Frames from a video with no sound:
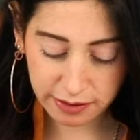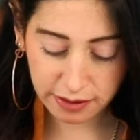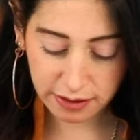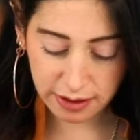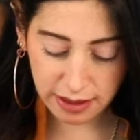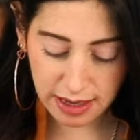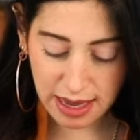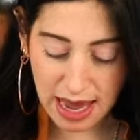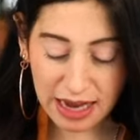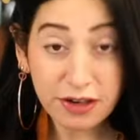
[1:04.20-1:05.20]

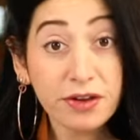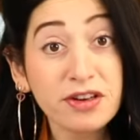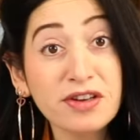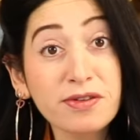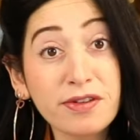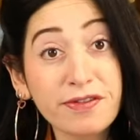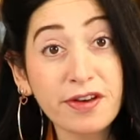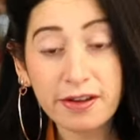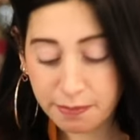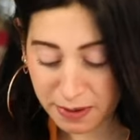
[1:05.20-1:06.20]
And you can use the
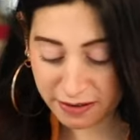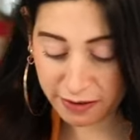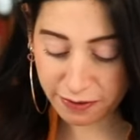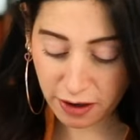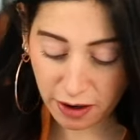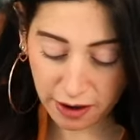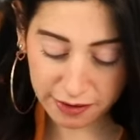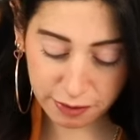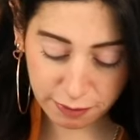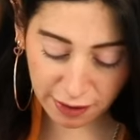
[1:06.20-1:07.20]
first piece you've cut
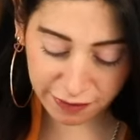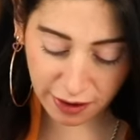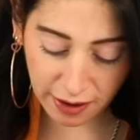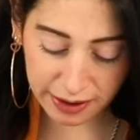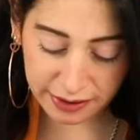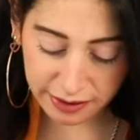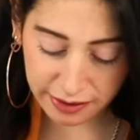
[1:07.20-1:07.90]
as a rough guide.